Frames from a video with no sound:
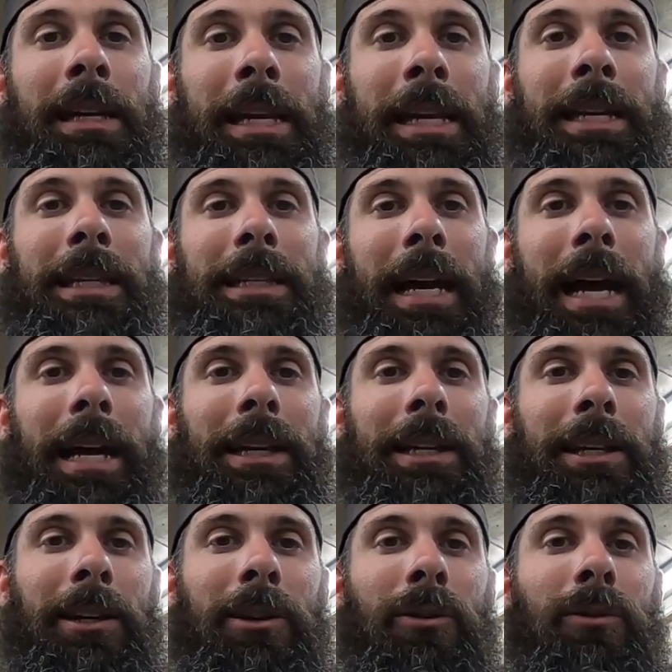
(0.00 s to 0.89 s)
is
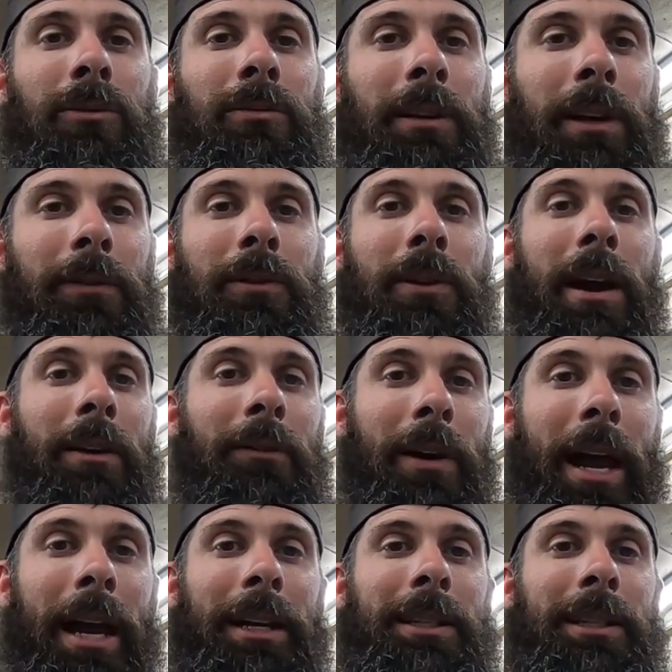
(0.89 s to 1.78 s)
ideal if you have
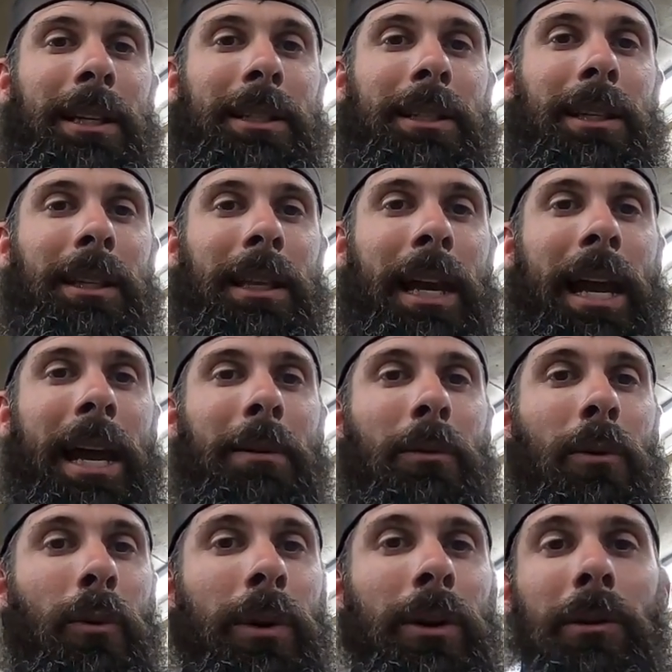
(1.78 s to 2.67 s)
access to that,
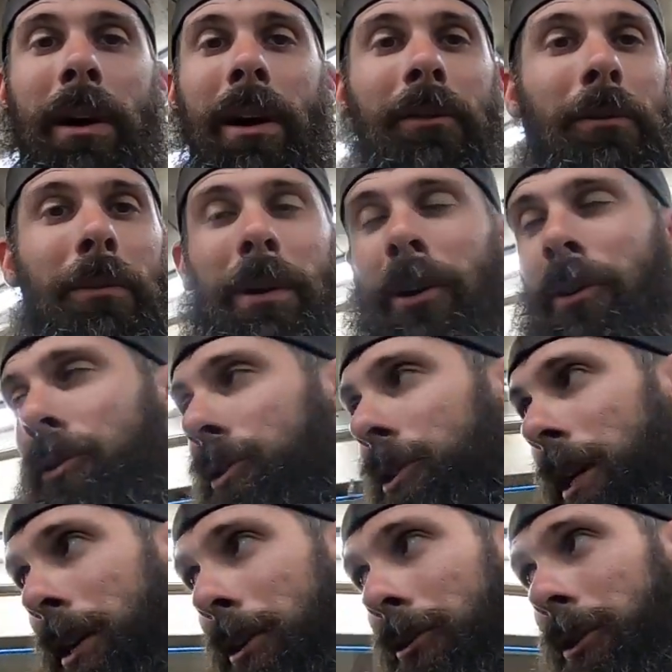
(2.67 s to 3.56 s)
but we don't have a belt
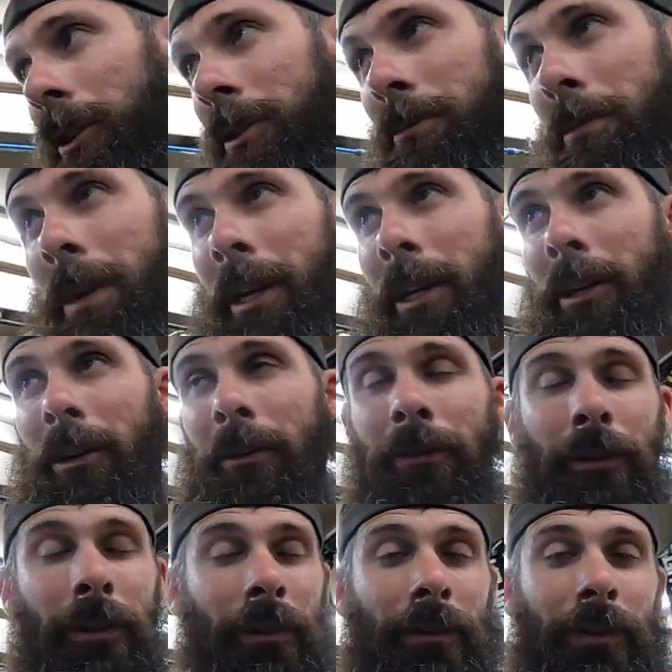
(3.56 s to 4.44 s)
sander that's big
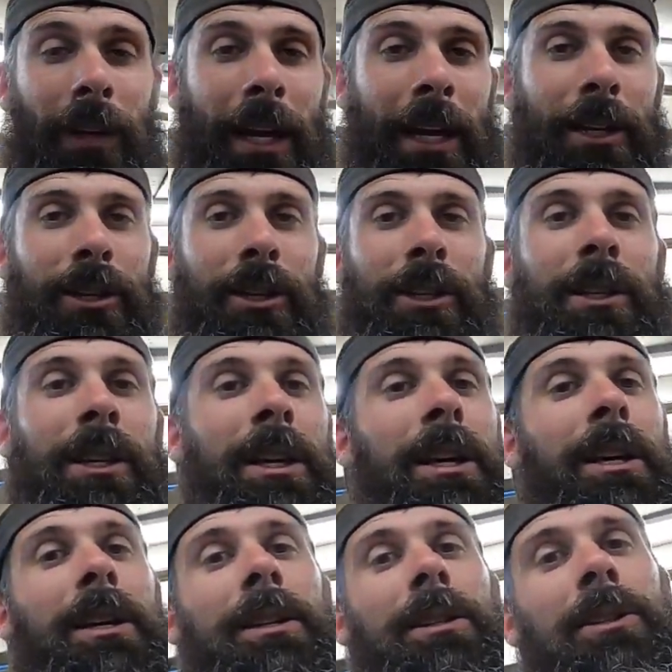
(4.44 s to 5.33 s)
enough for the flanges,
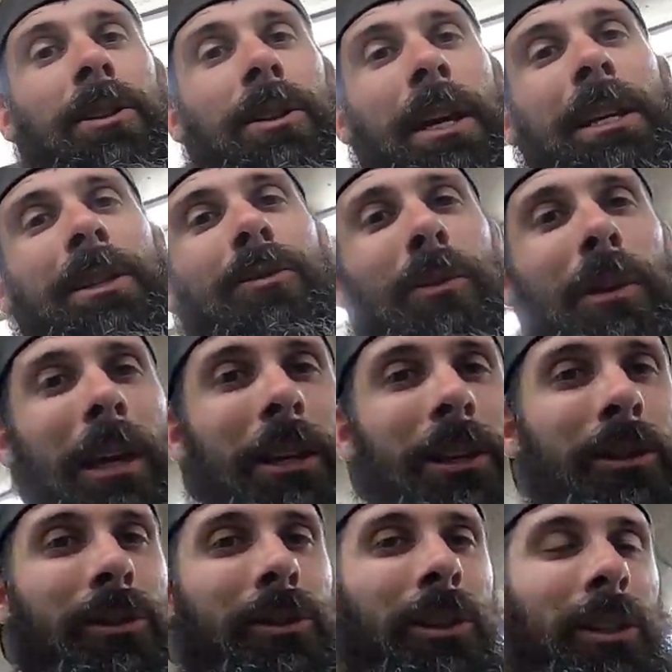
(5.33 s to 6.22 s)
so that's what I
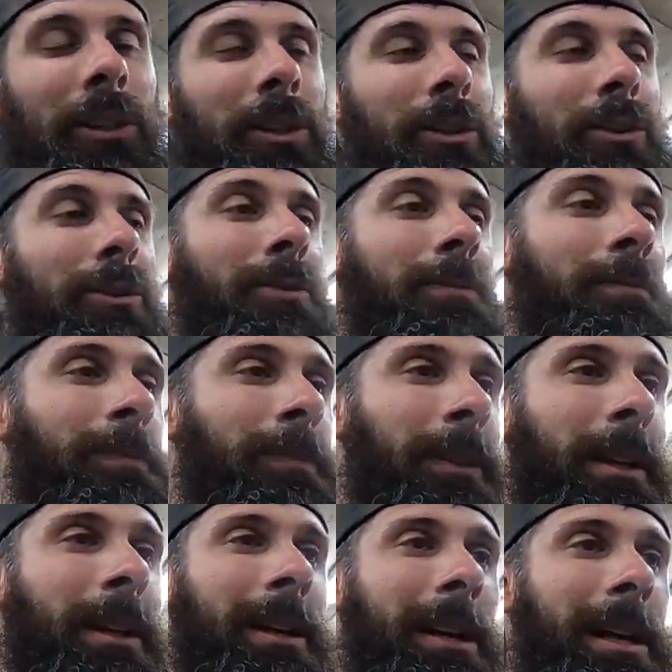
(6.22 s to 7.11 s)
usually do,
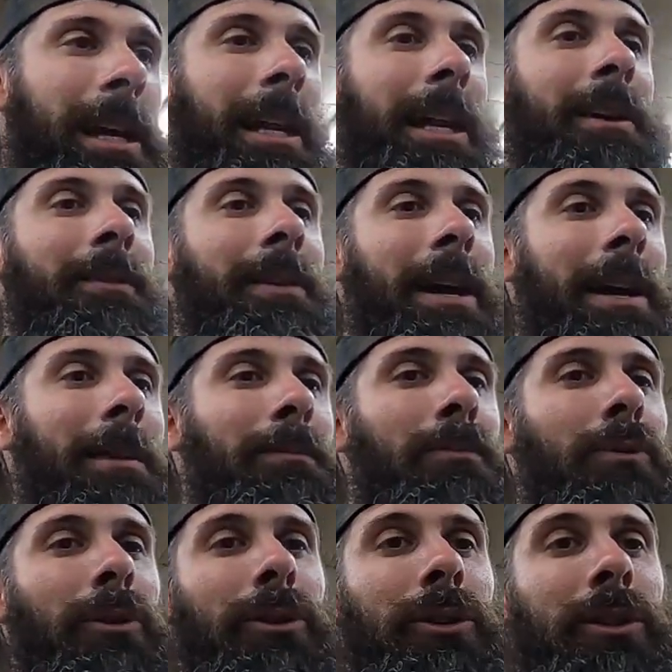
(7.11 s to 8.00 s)
and I've had
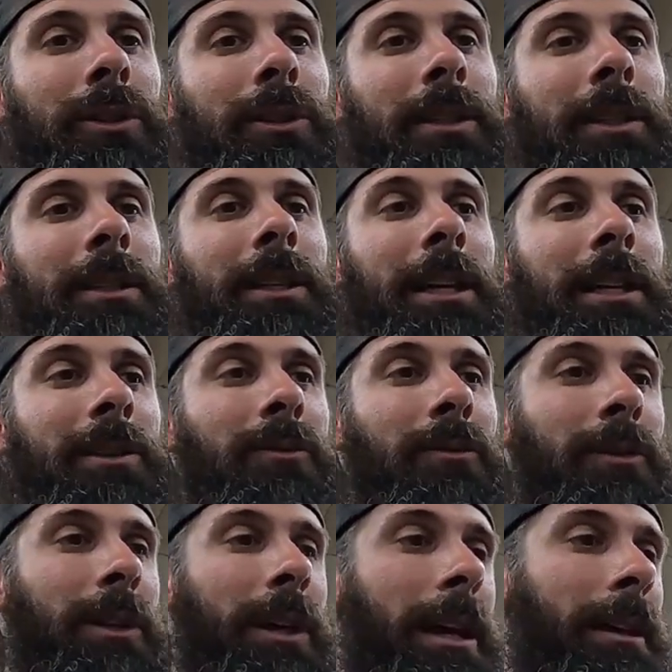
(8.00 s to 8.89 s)
pretty good success
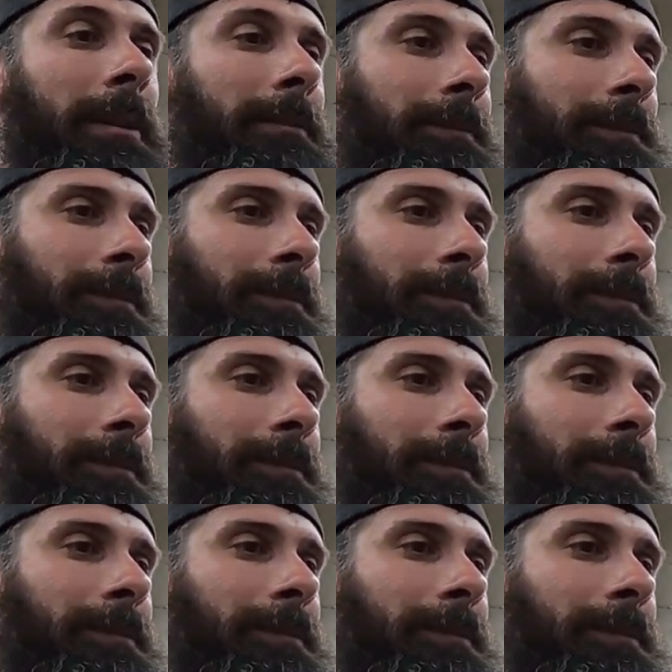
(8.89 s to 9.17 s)
with that.